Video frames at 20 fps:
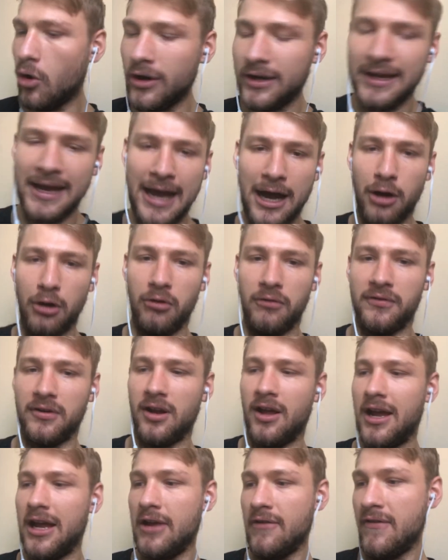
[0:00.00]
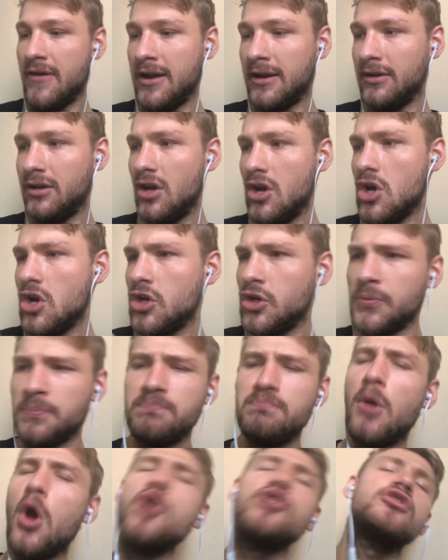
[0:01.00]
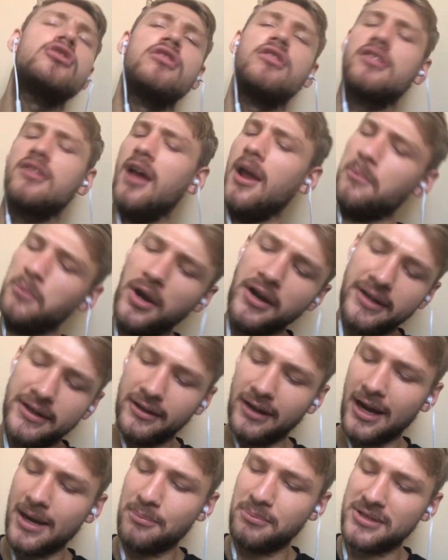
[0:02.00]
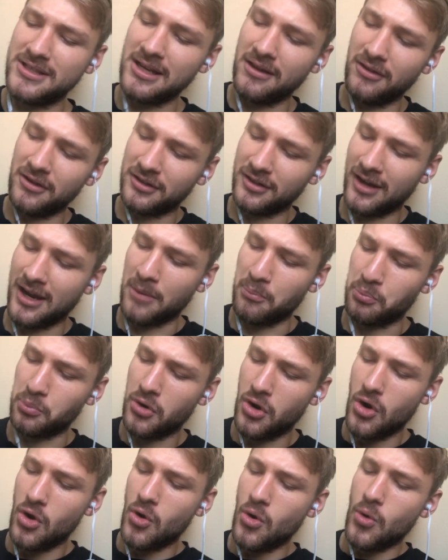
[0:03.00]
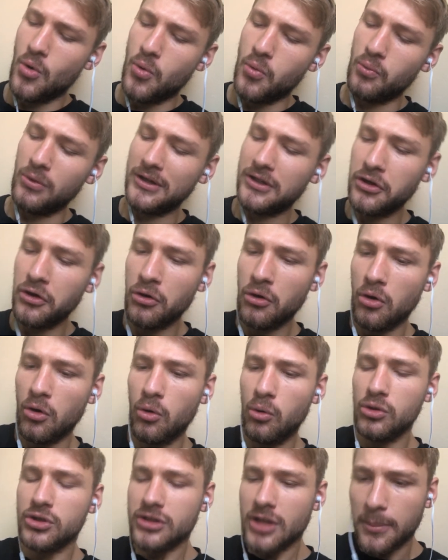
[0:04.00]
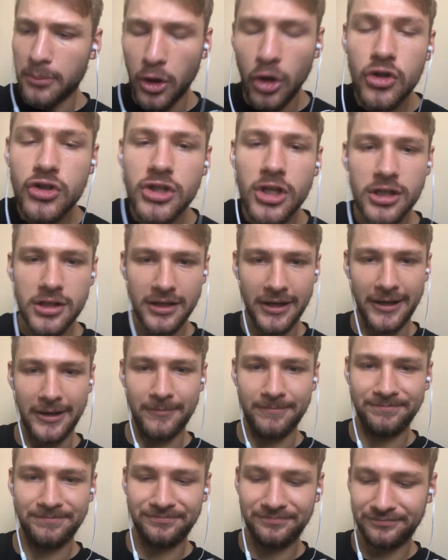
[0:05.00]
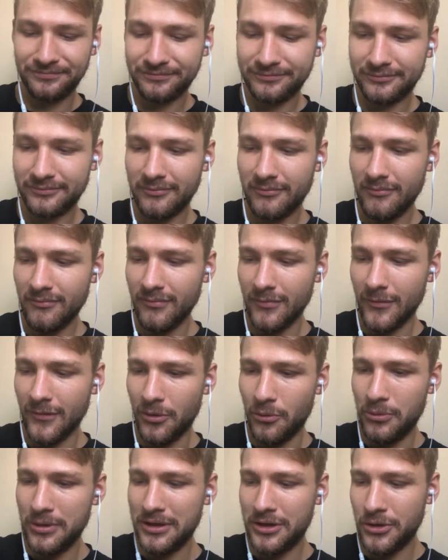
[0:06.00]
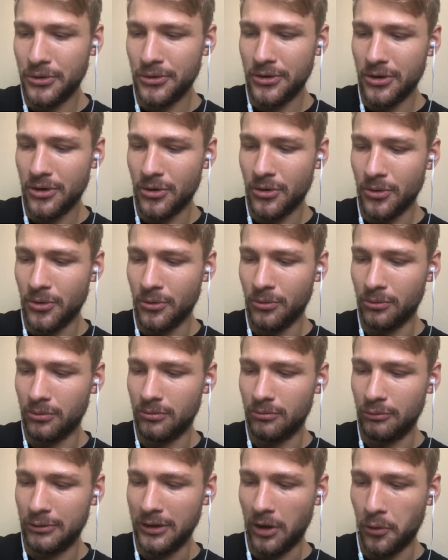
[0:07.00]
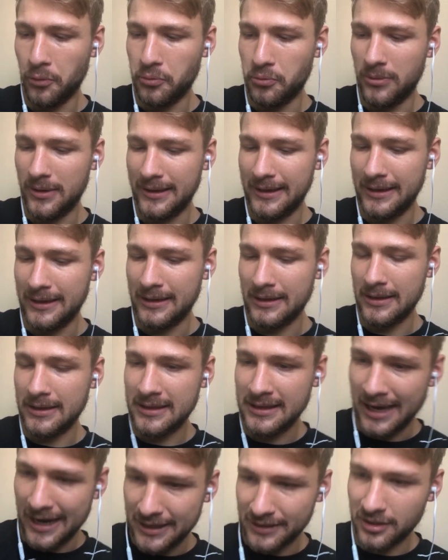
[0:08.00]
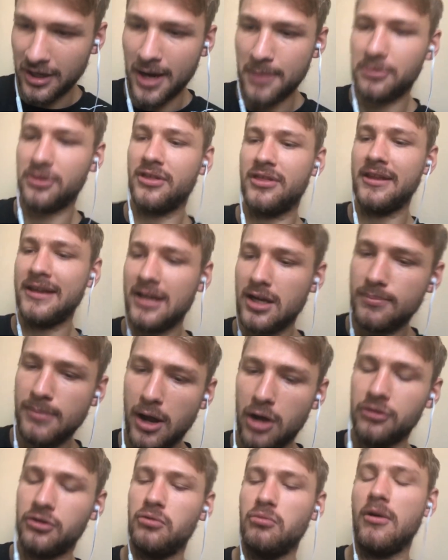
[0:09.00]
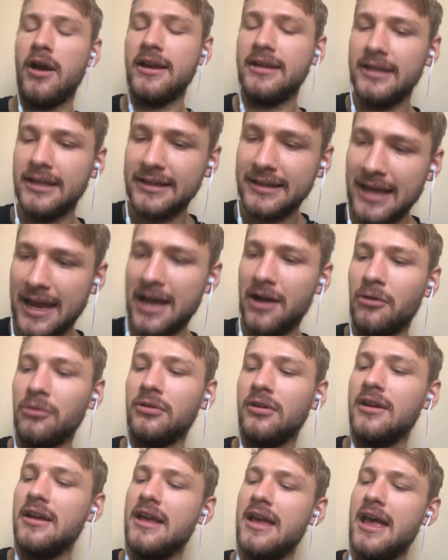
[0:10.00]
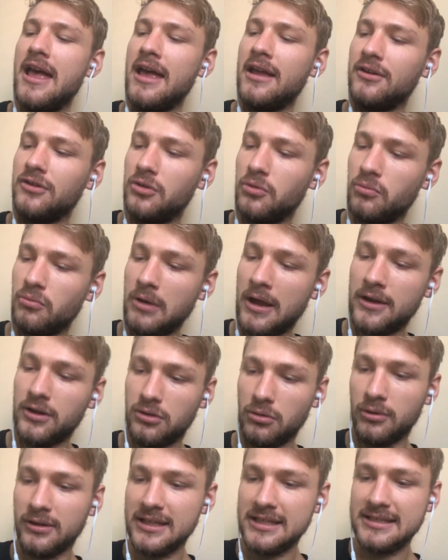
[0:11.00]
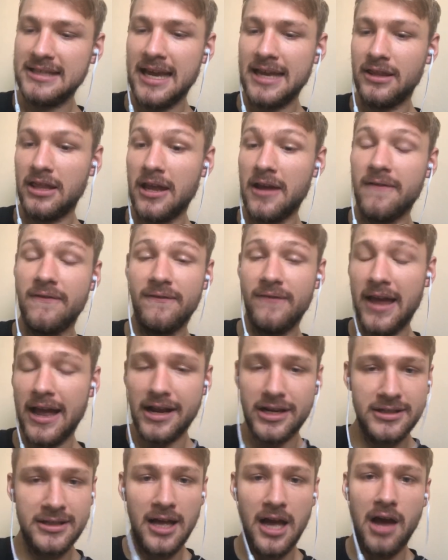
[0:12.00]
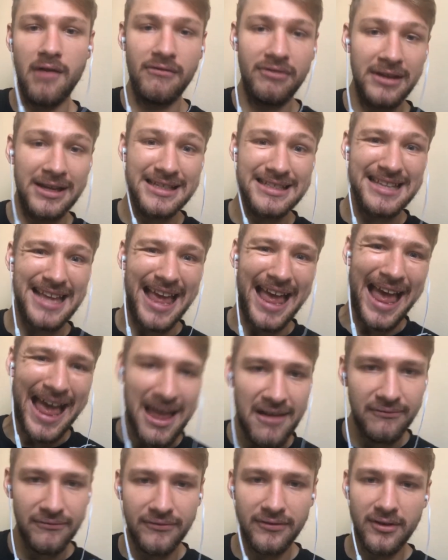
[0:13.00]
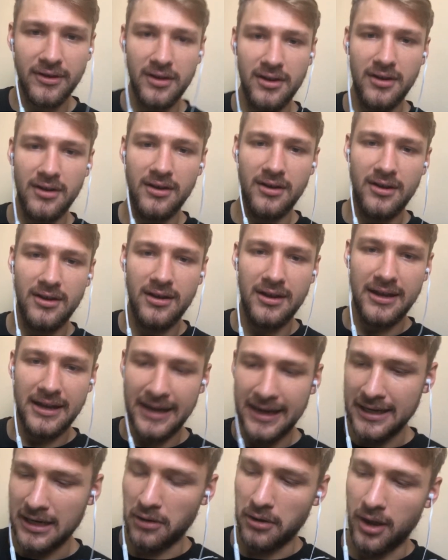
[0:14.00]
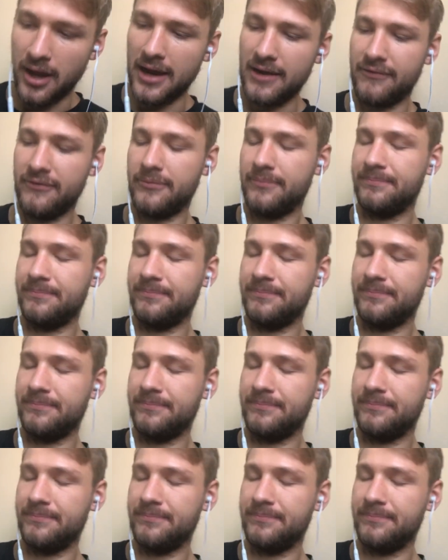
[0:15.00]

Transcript: out of life, and most of the time, 99% of the time, we do it all subconsciously. We do it all, we don't really take time to think about, to write it down, and to understand the effects that other things have in our life.